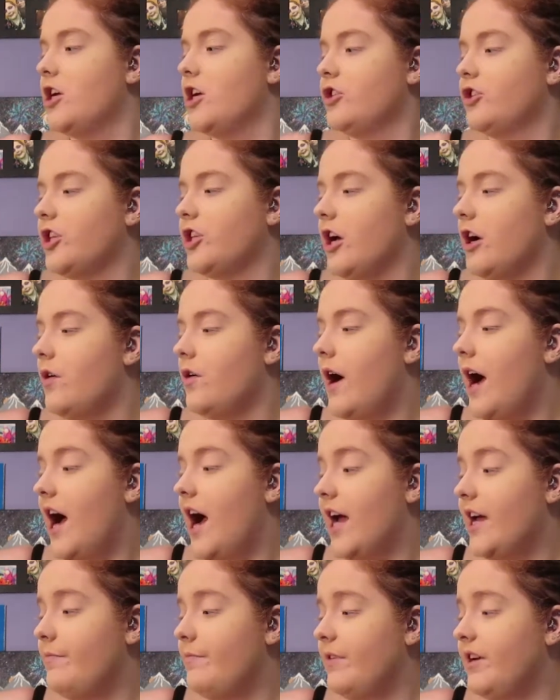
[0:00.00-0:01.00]
So
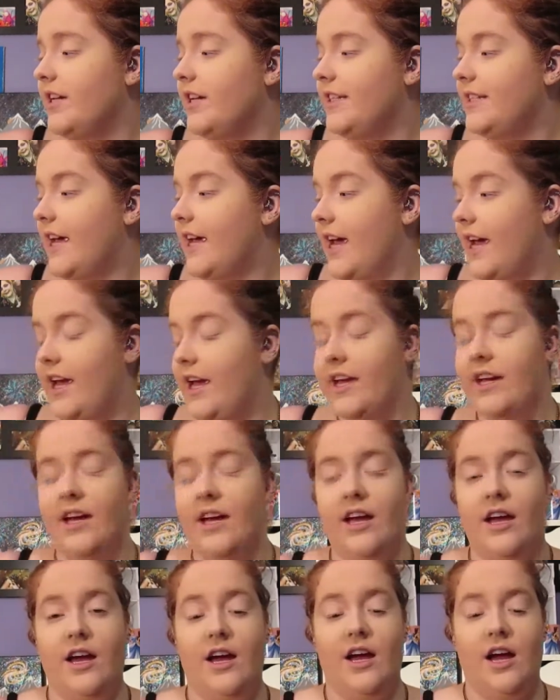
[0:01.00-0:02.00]
I am going to take
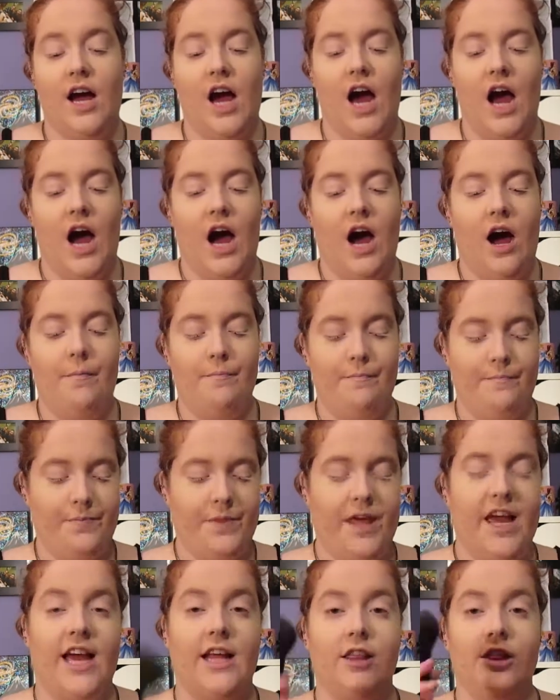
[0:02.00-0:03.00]

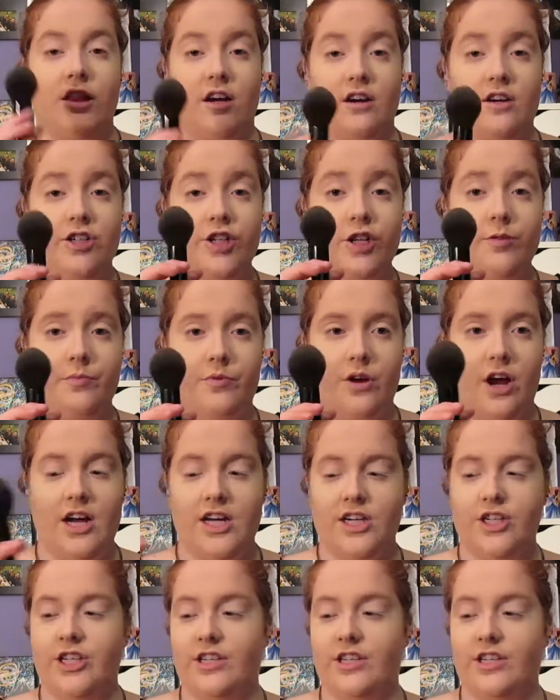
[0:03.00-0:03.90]
a larger brush.